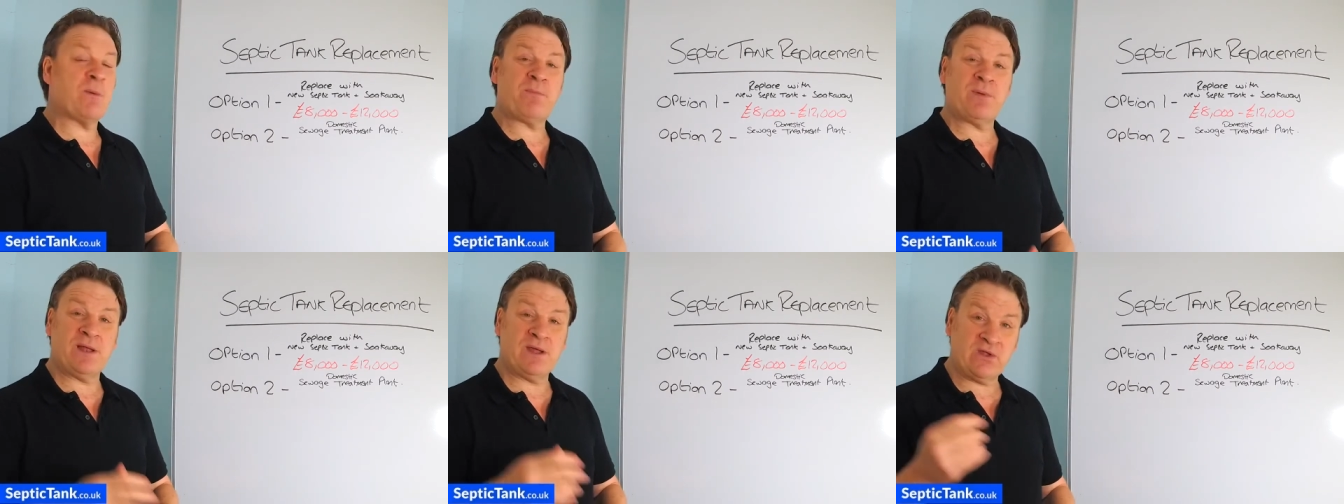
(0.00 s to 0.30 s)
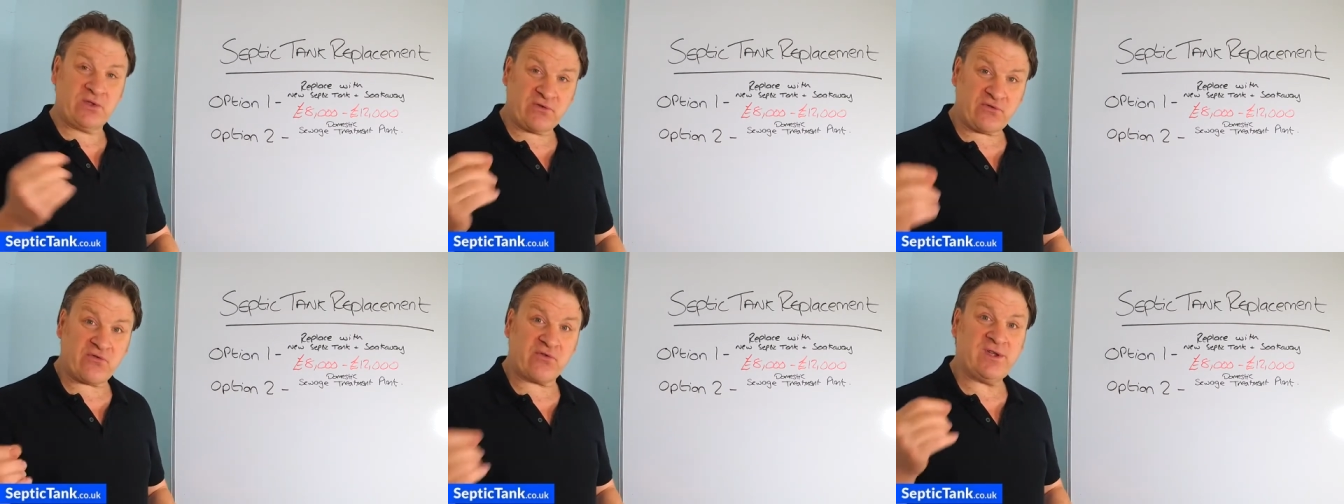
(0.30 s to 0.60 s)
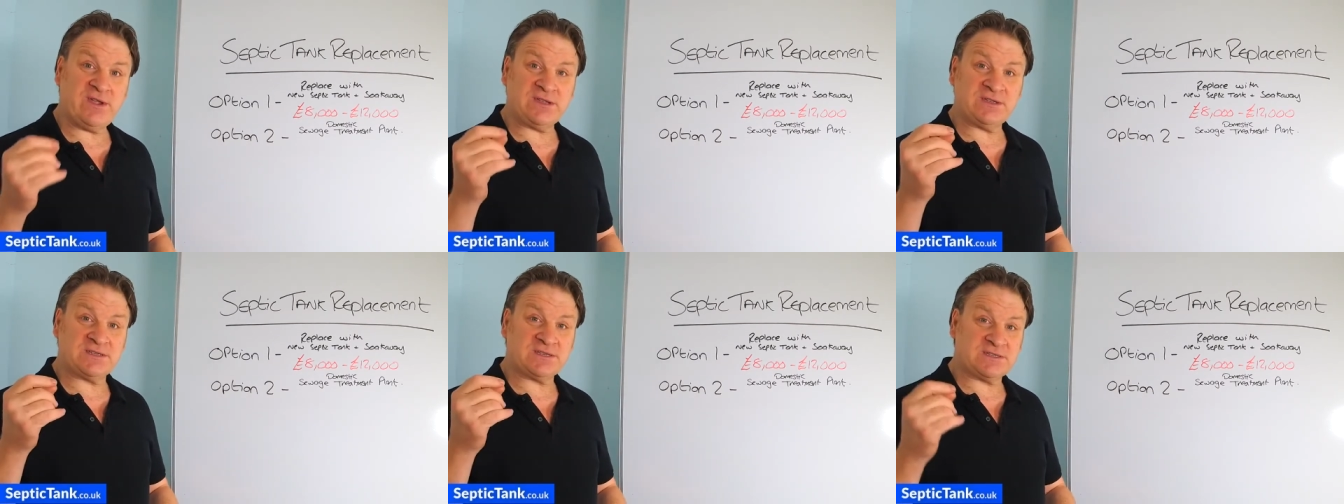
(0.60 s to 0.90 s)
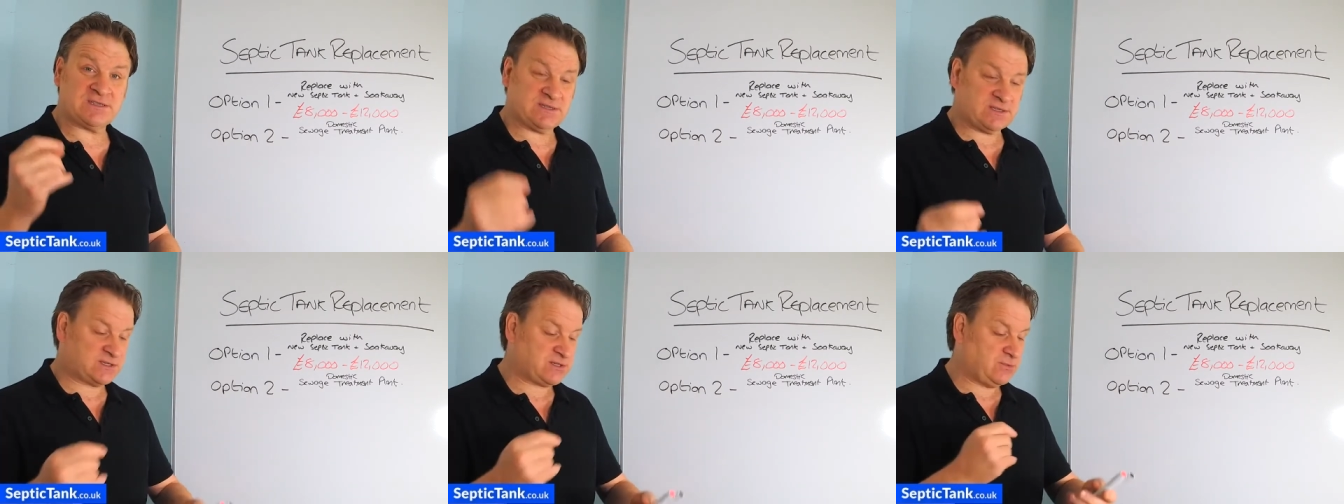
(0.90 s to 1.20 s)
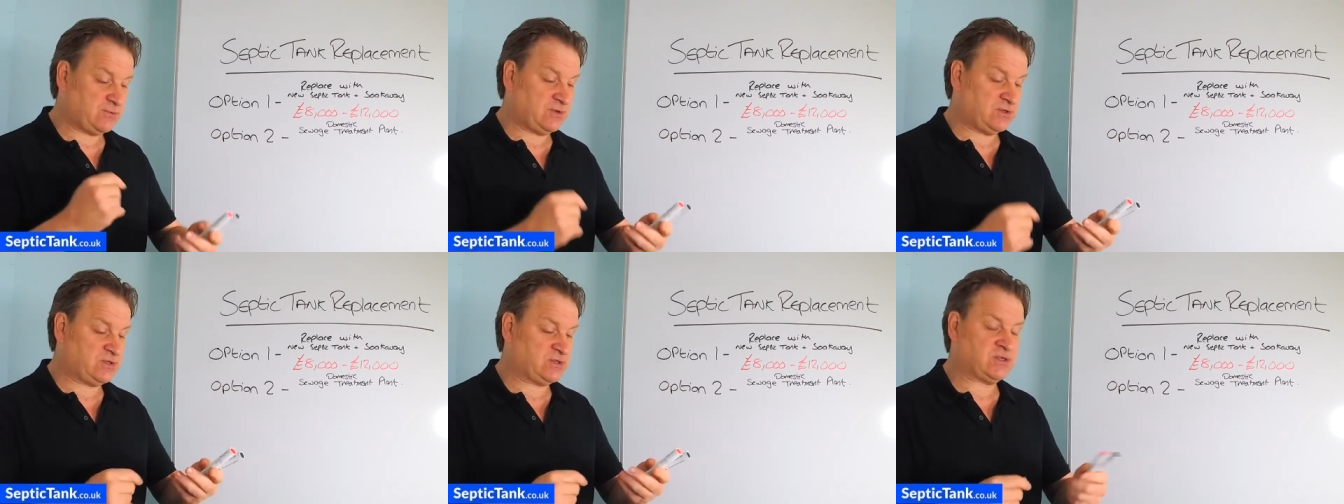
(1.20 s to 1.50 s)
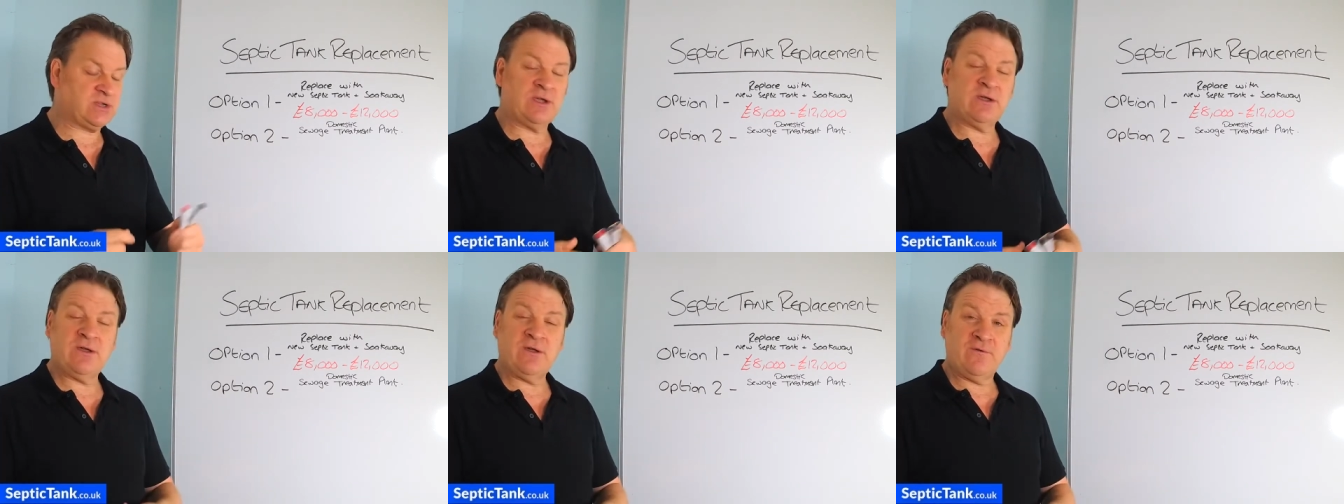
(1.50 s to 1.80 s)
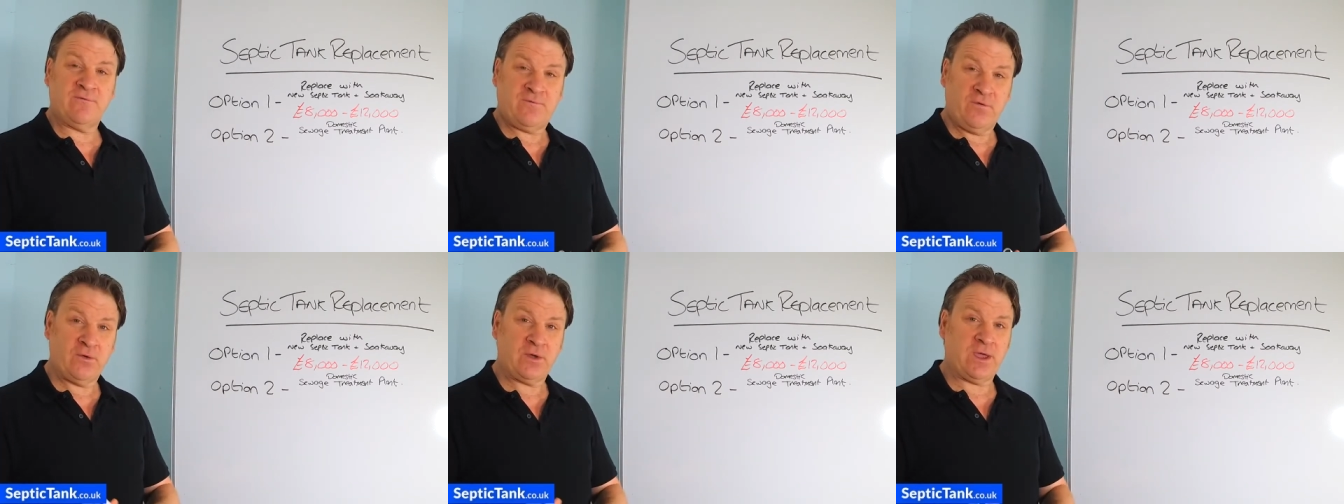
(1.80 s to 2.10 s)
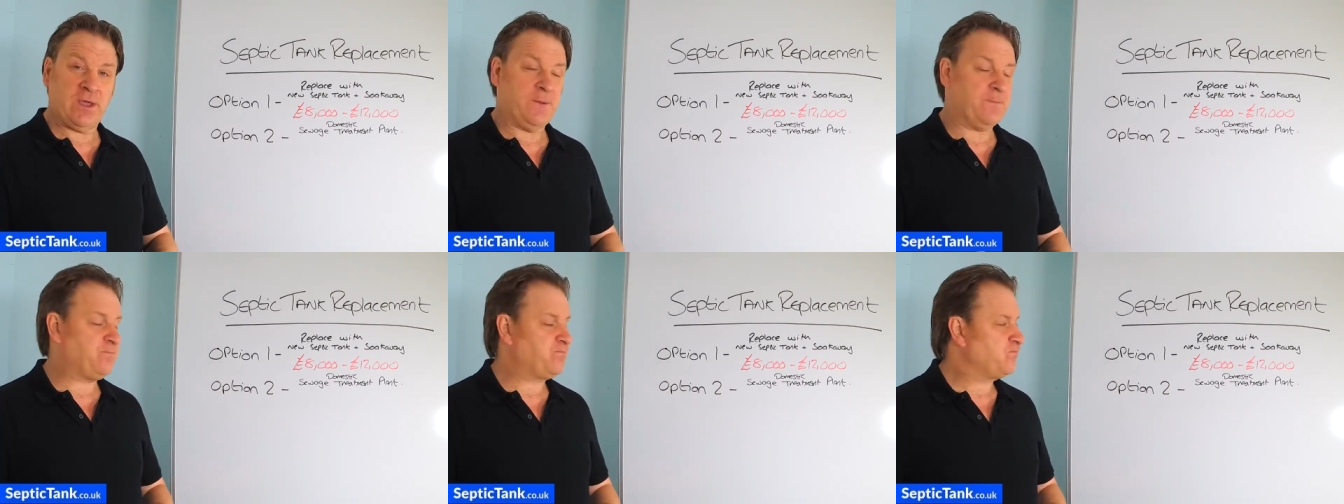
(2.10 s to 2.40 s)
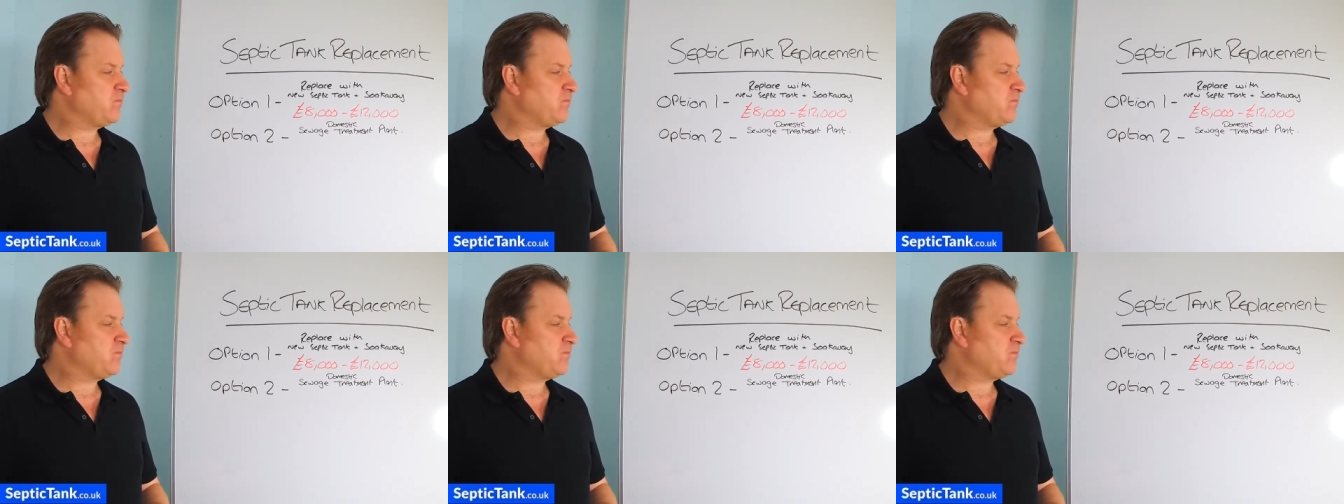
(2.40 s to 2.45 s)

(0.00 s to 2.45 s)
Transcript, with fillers: plant treats the sewage for you